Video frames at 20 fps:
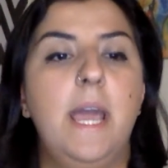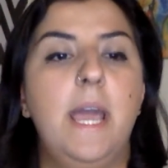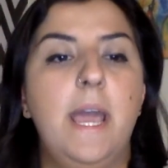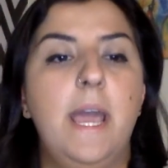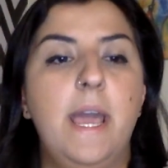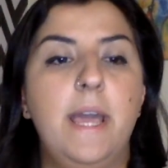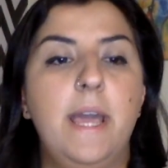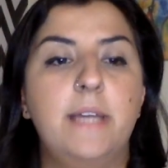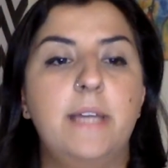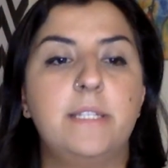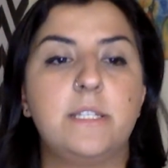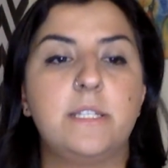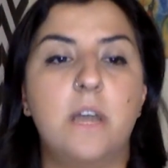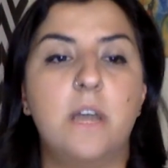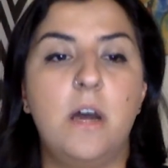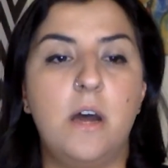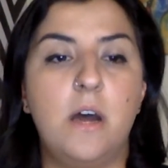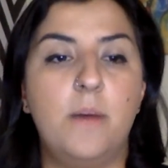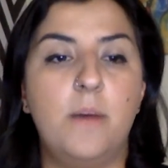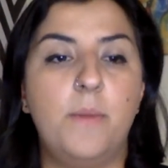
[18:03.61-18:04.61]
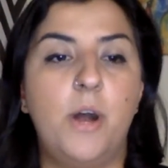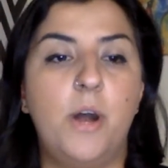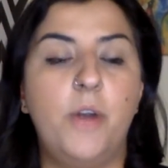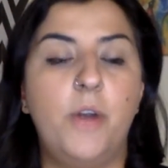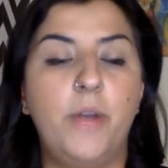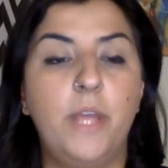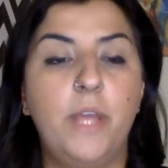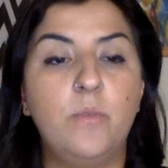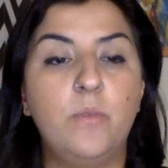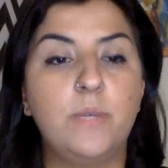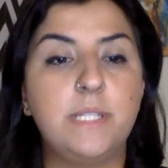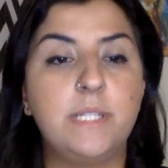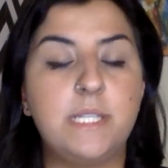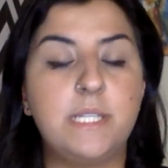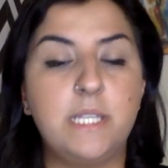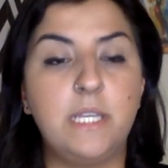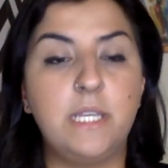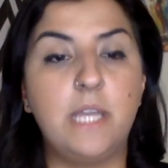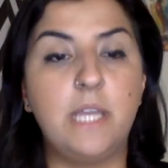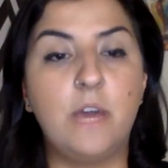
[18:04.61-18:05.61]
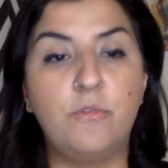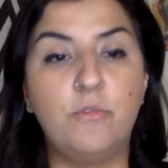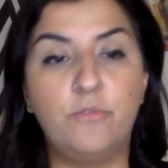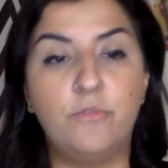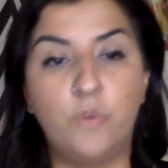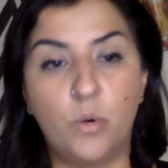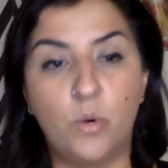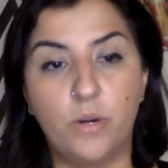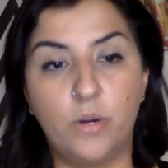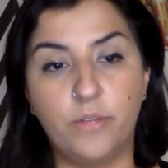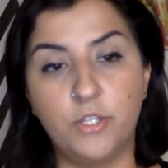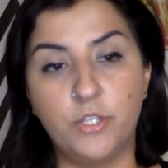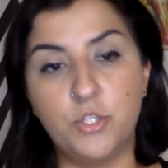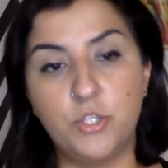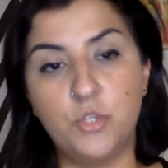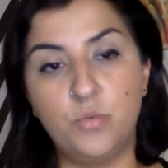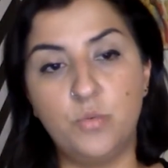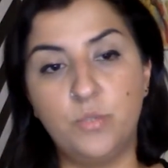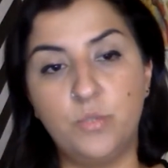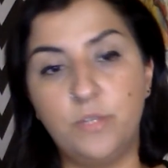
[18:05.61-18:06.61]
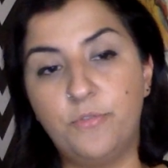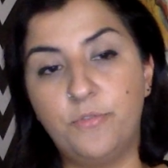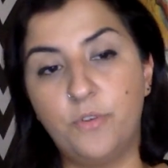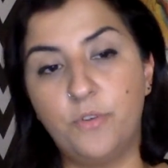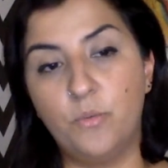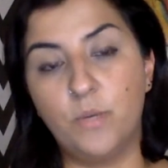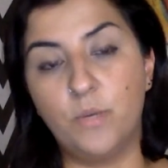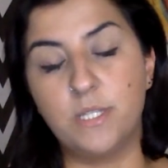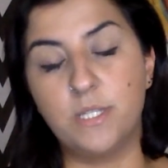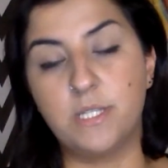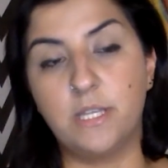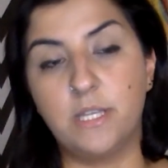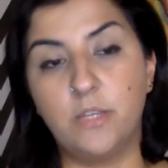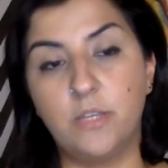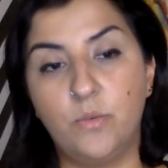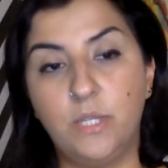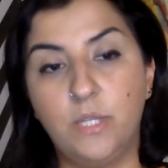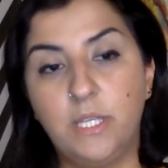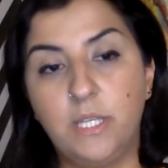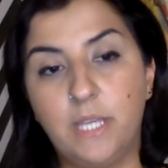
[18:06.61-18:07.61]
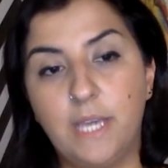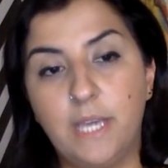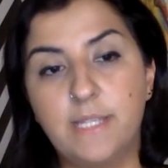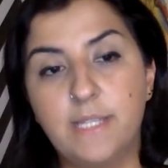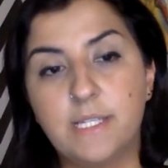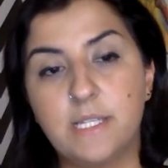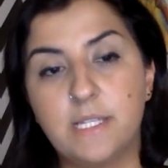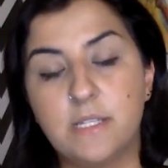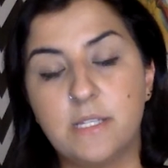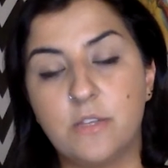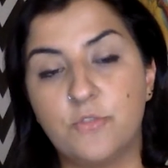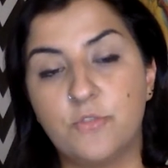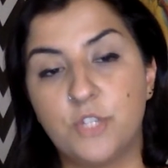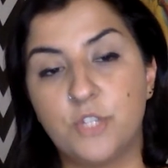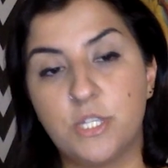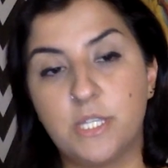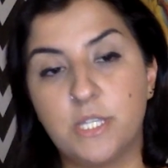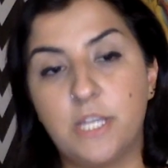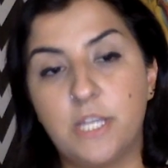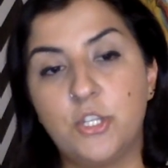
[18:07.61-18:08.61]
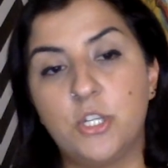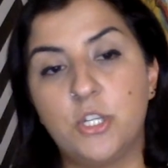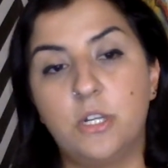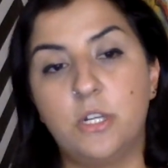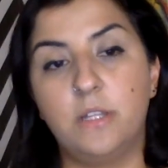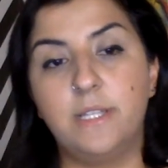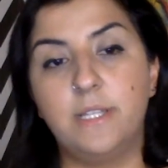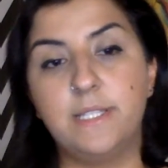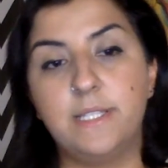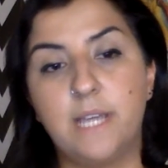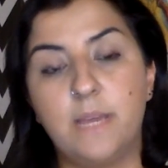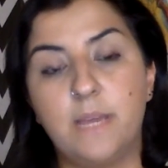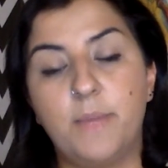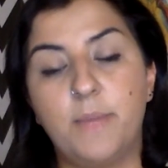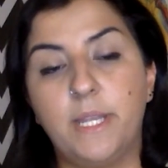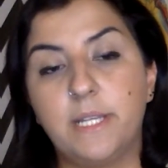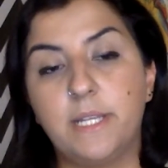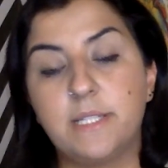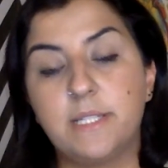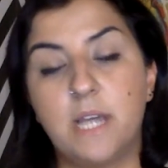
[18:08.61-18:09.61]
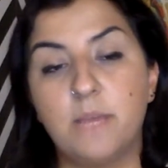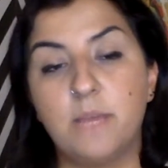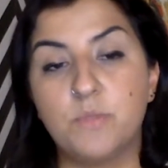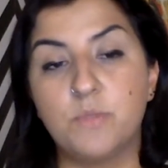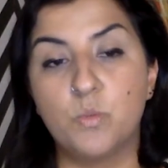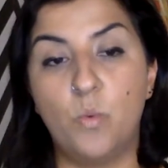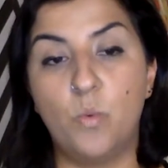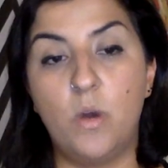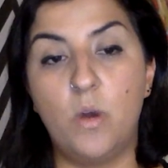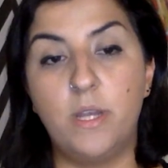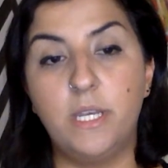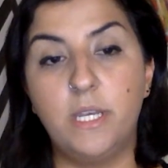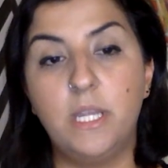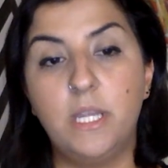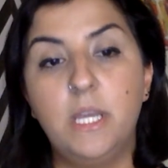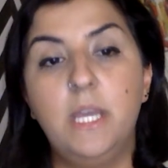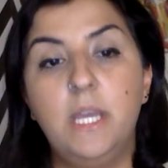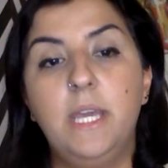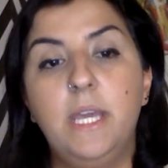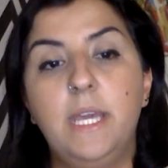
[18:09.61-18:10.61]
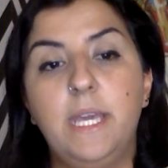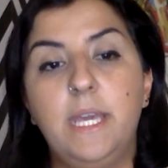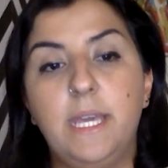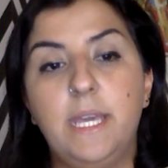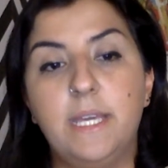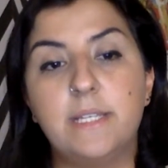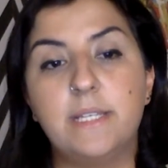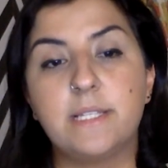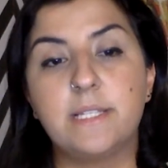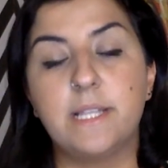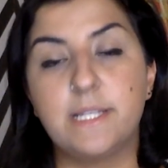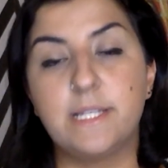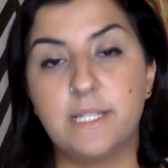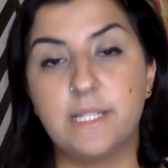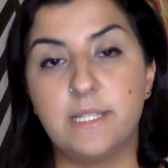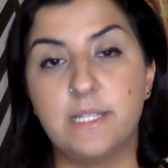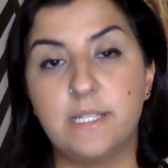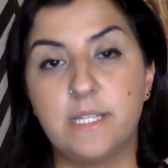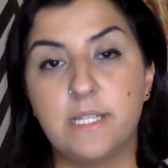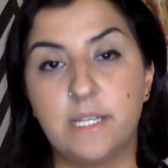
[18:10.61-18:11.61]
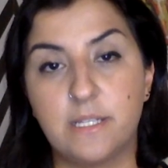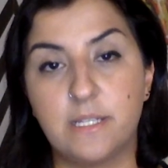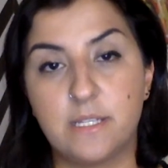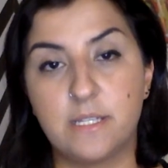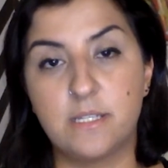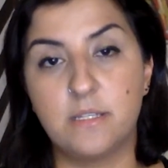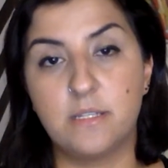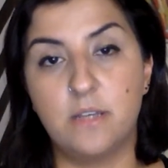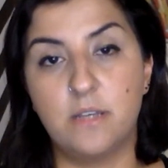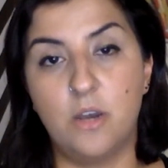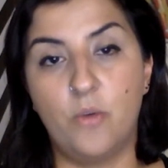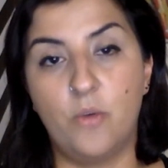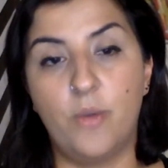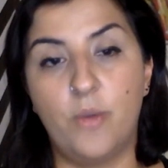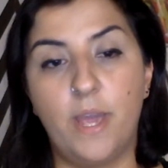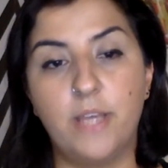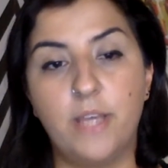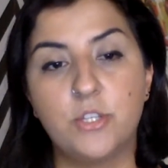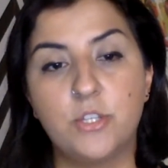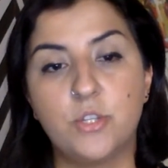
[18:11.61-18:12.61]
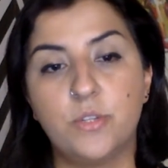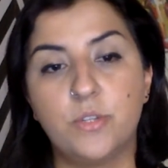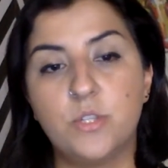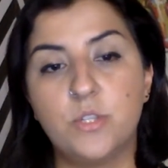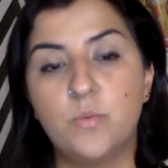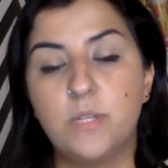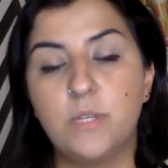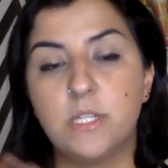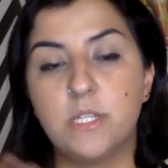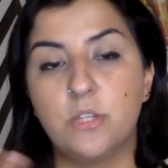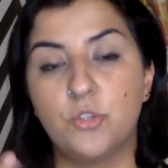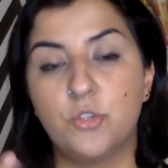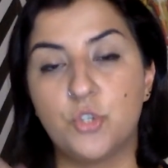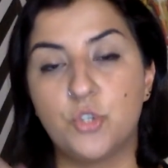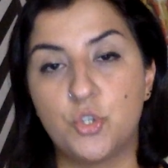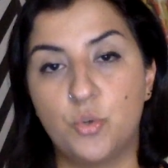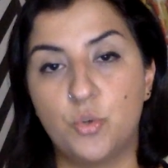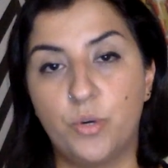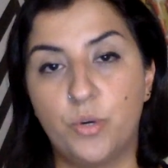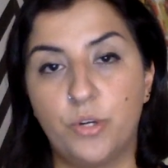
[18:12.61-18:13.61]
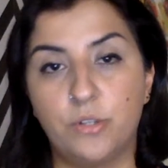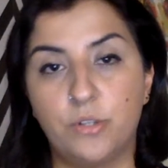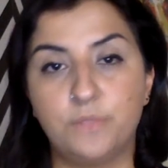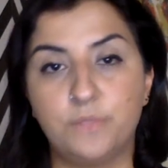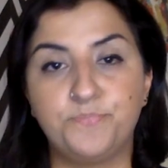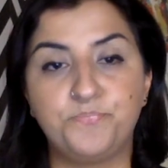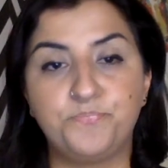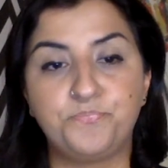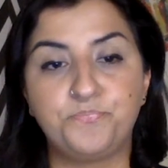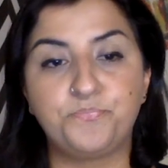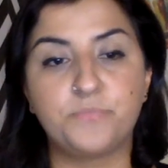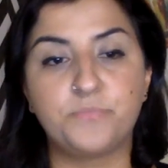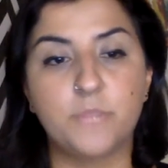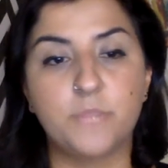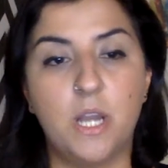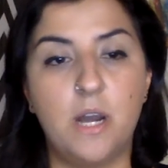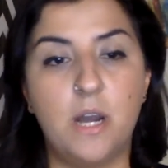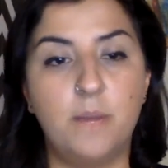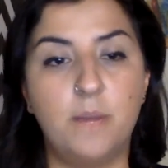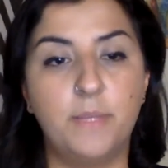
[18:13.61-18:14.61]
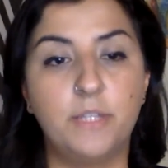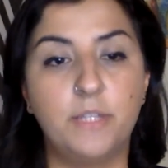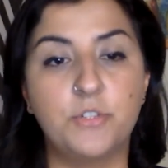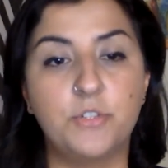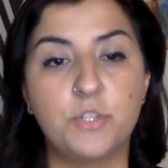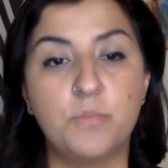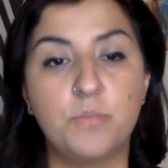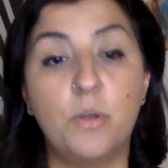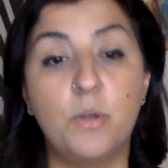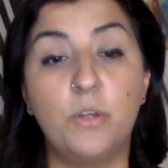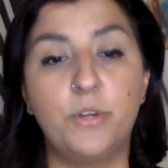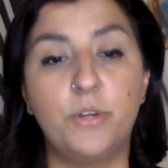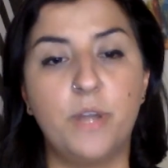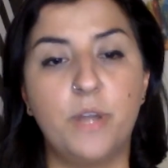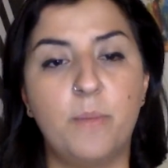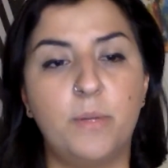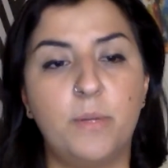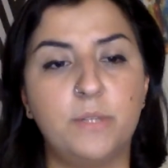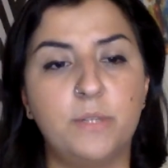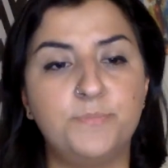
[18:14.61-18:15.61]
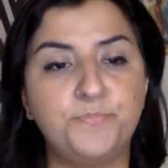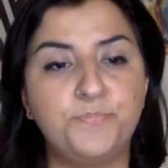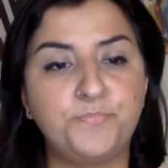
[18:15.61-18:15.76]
And our A1C now for the two different ones, the unique cases of gestational and diabetic types 1 is less than 6. Okay, so this one's a little shorter, a little smaller number.